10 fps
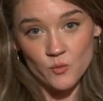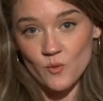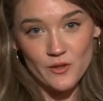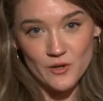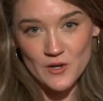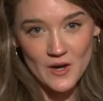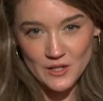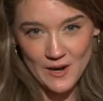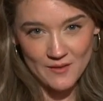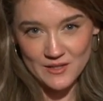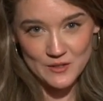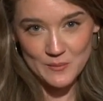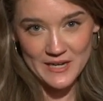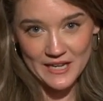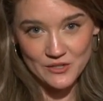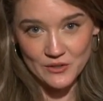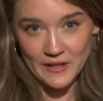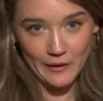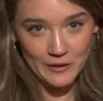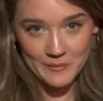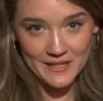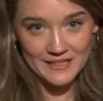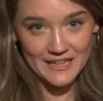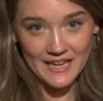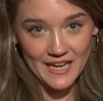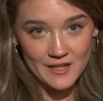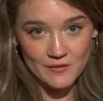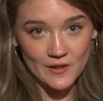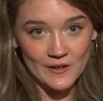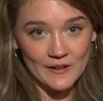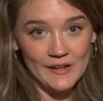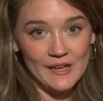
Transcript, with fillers: whether or not you have the supernatural element ahead of her.